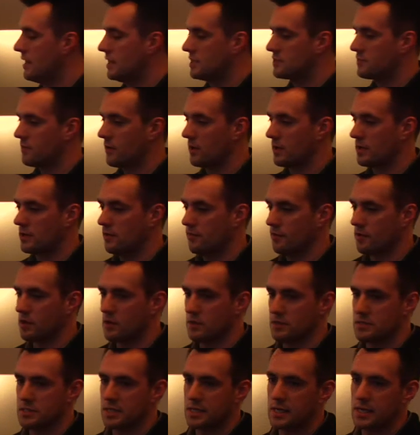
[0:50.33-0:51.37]
It's very
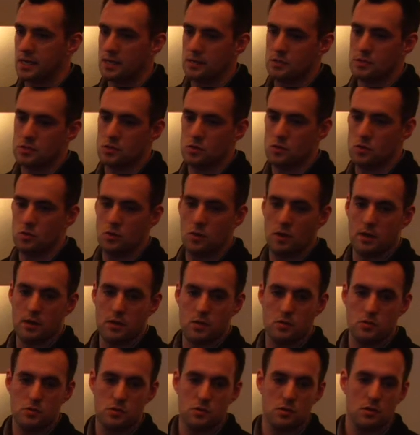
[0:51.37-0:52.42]
difficult to get to a
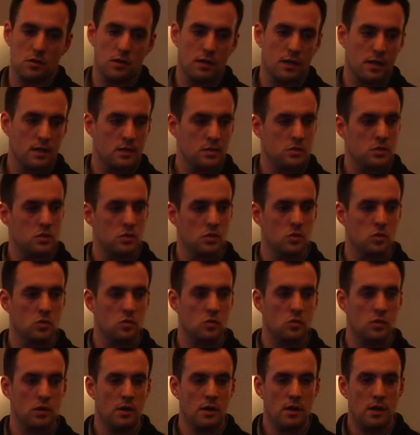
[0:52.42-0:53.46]
user, get
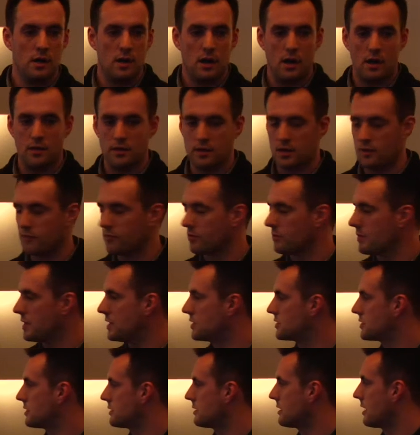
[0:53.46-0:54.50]
to the
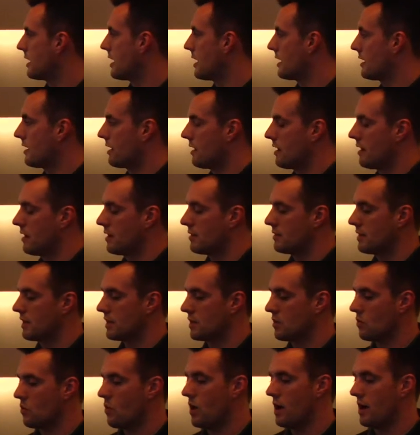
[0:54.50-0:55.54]
information
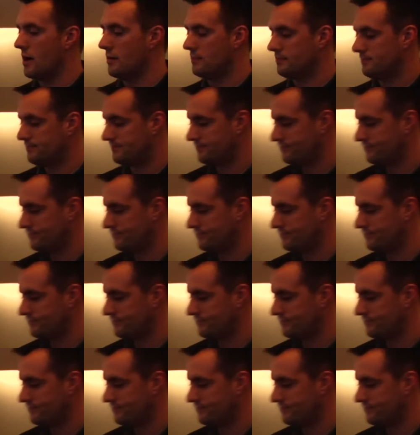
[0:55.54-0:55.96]
that you want.